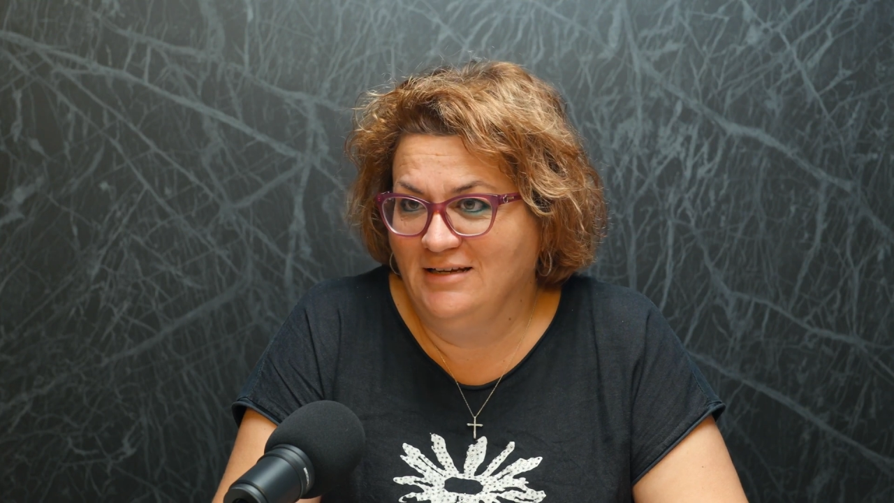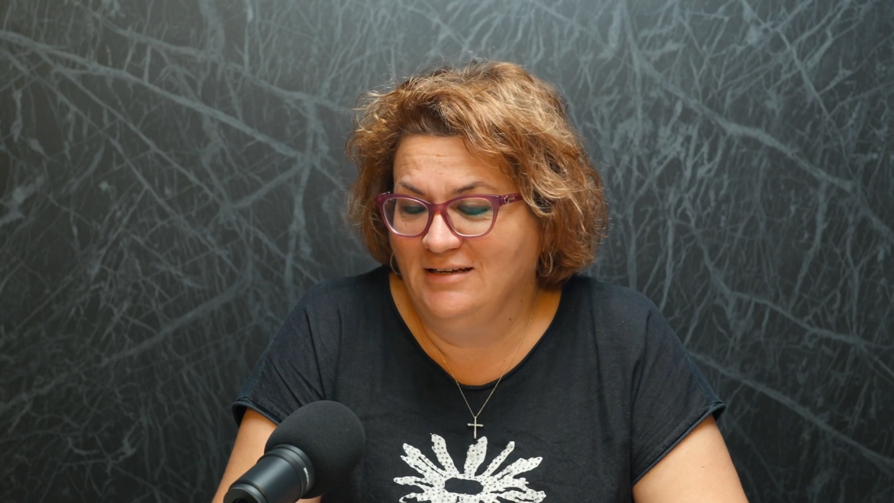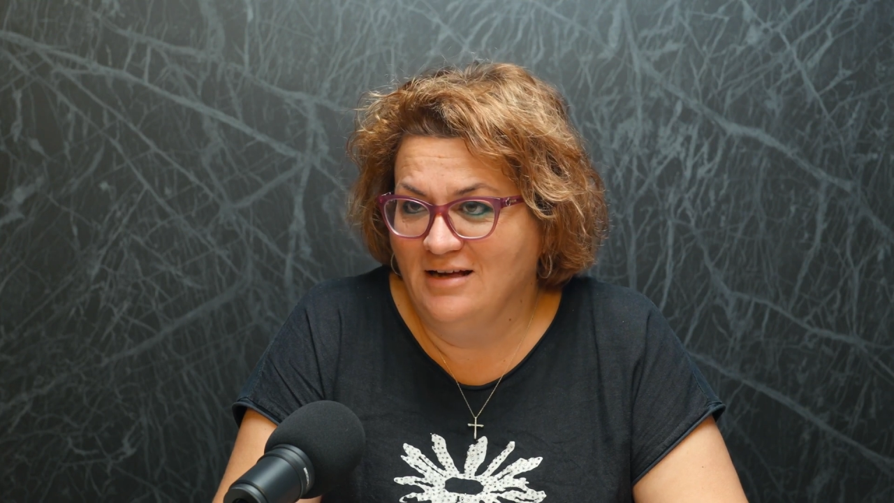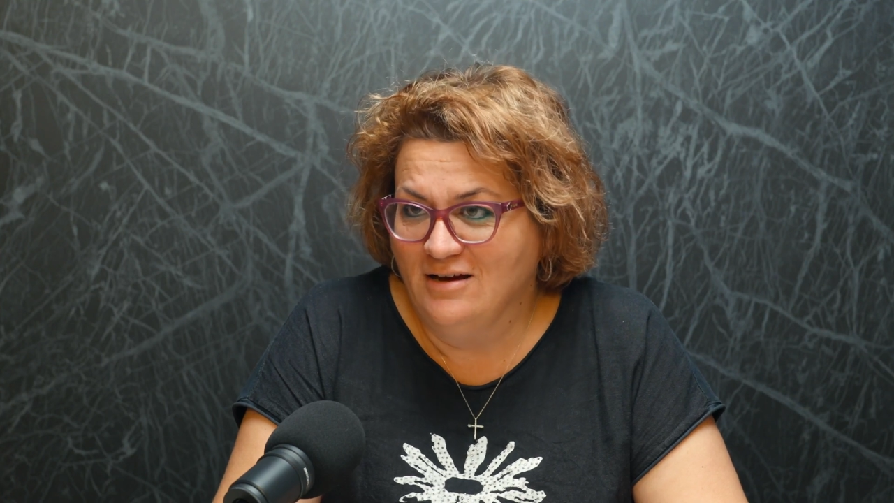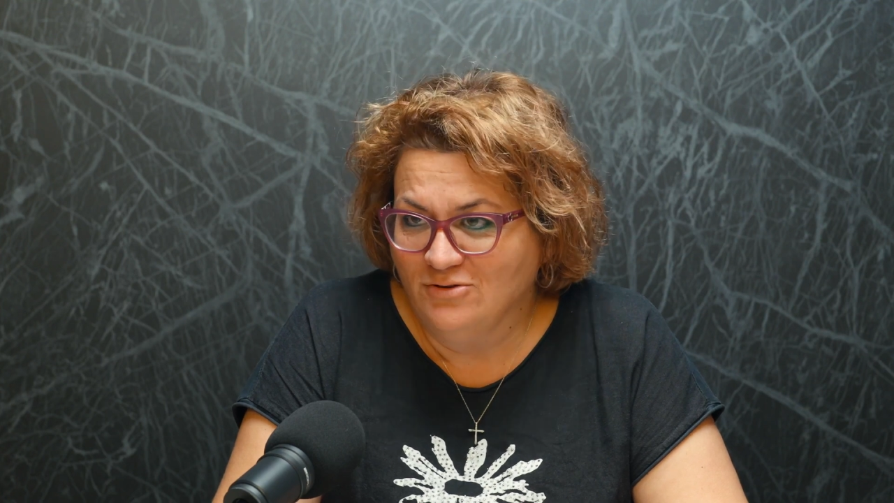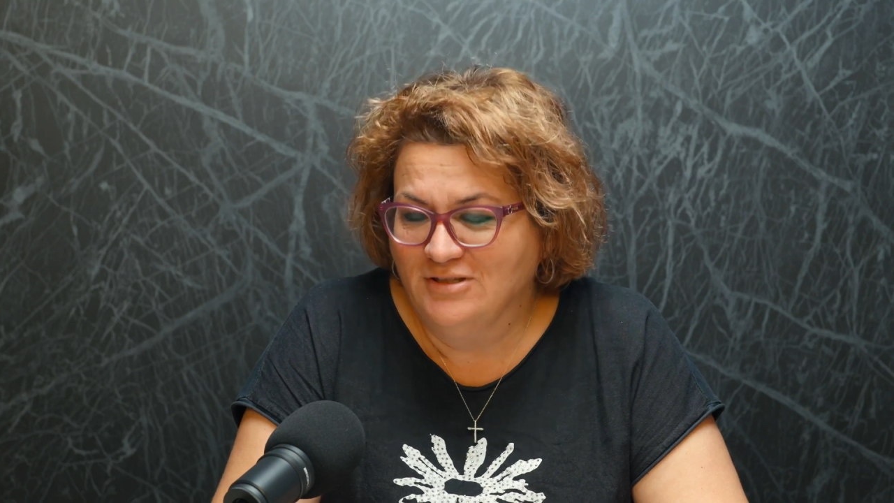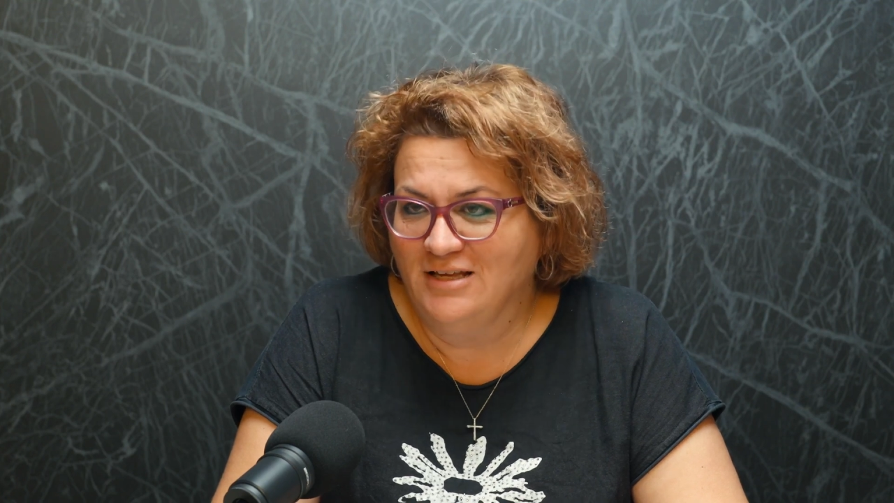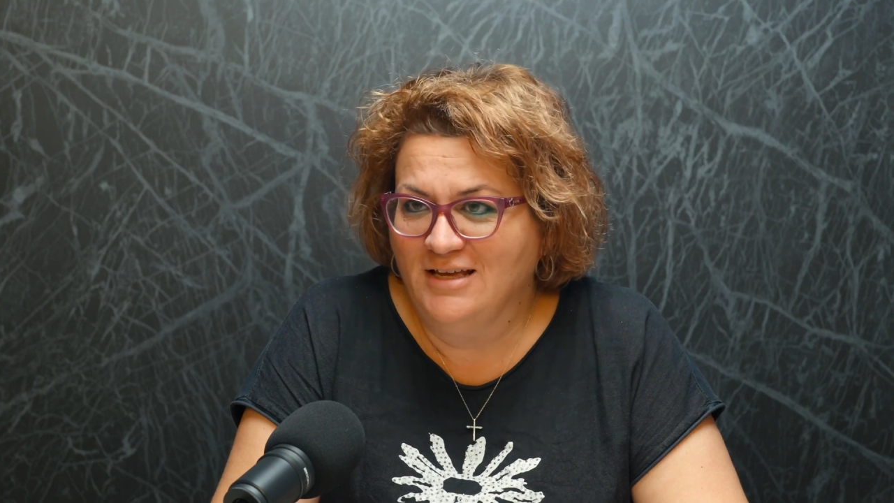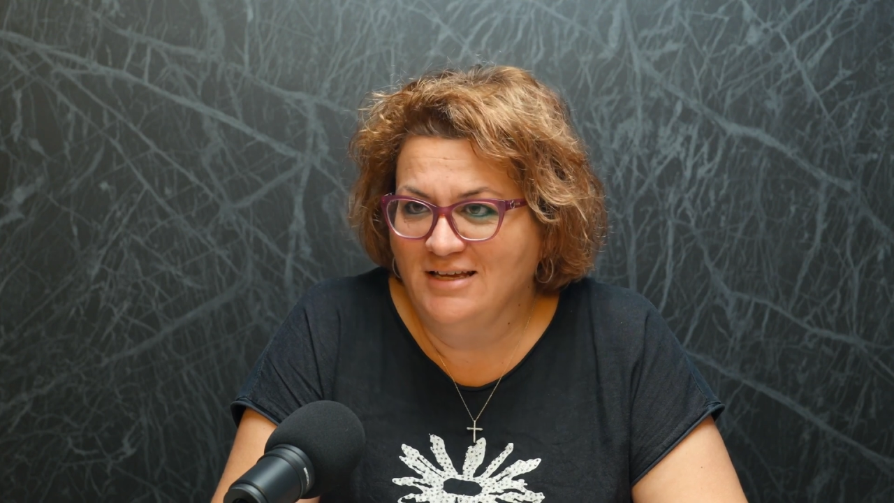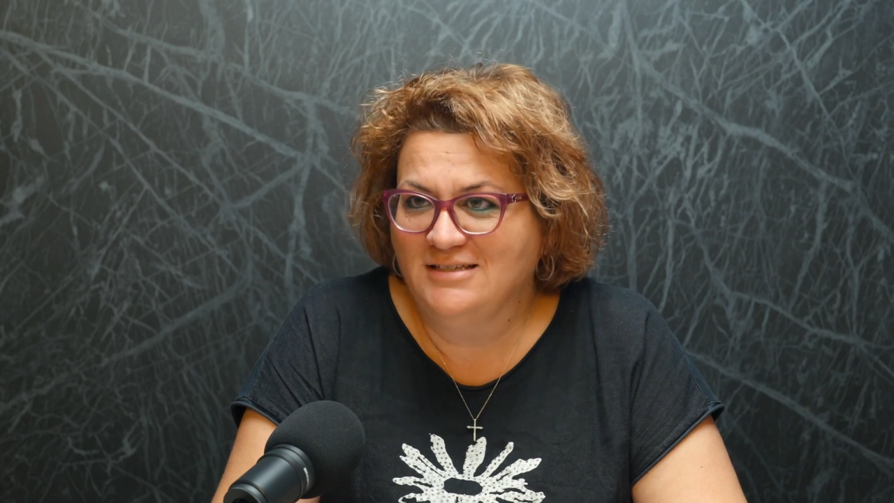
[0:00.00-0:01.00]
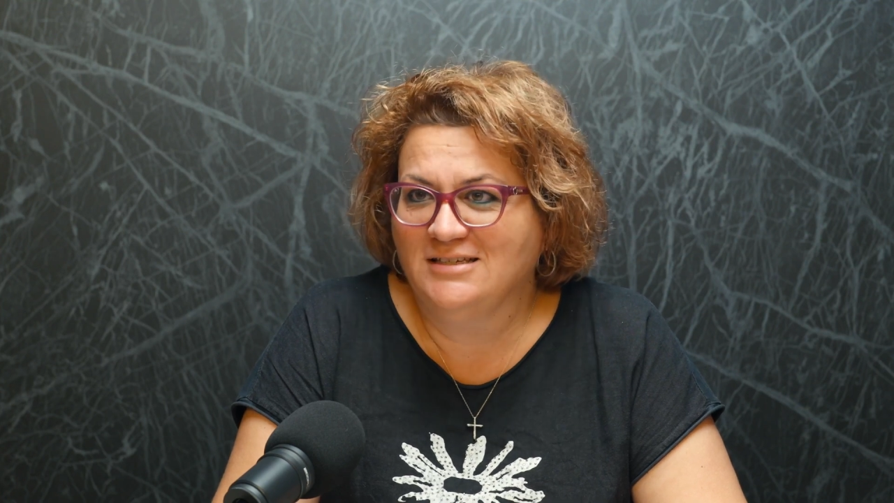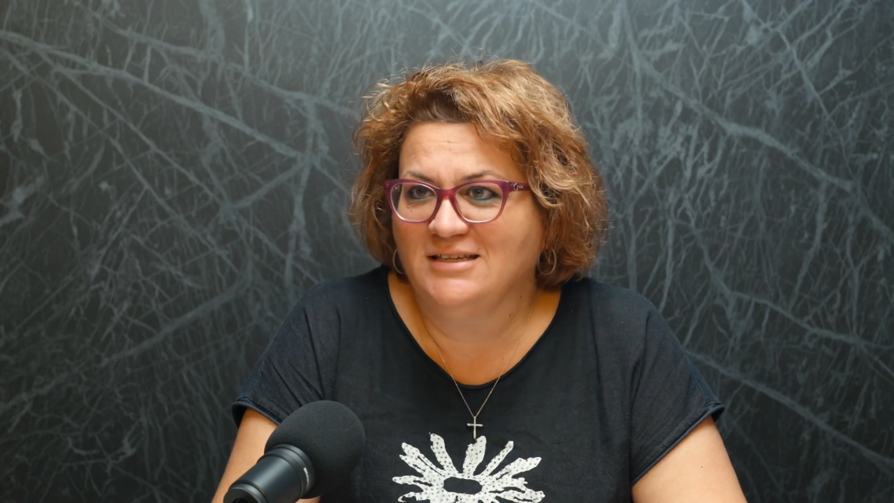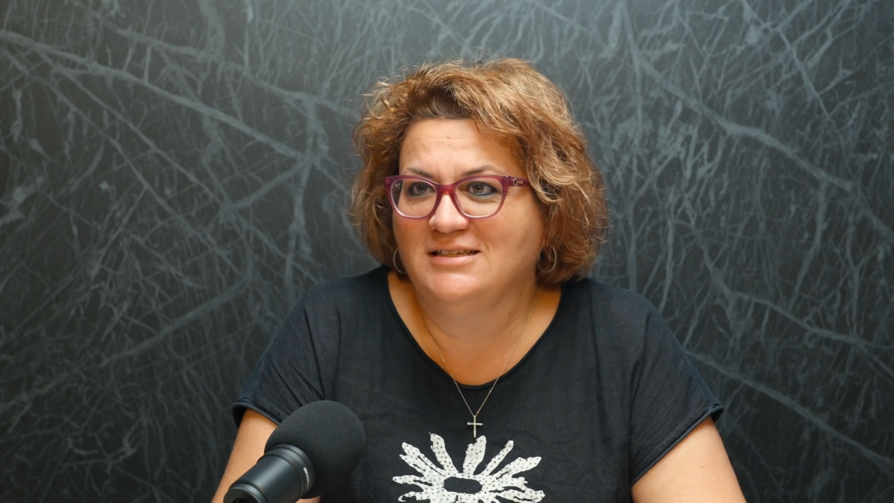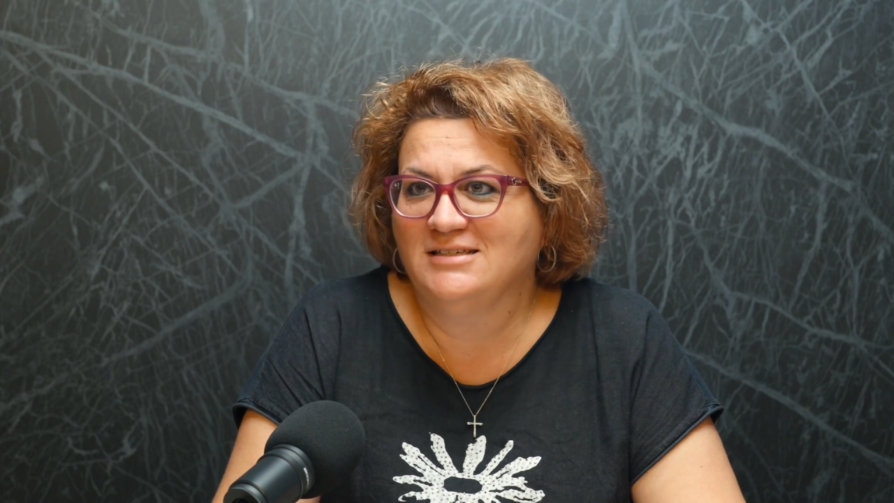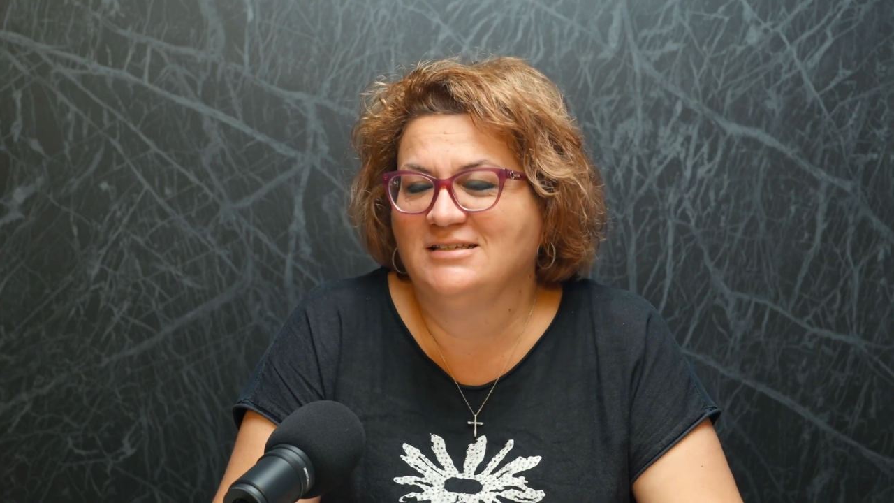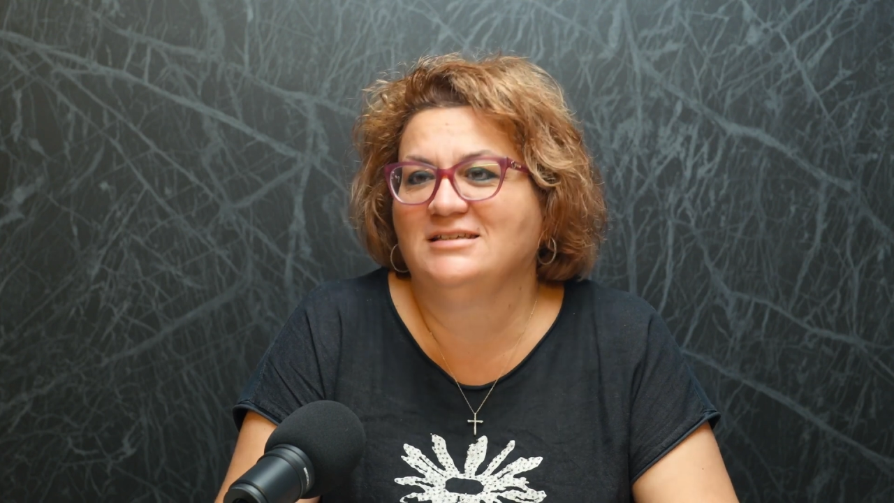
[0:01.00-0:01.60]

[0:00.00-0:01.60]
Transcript: in our days has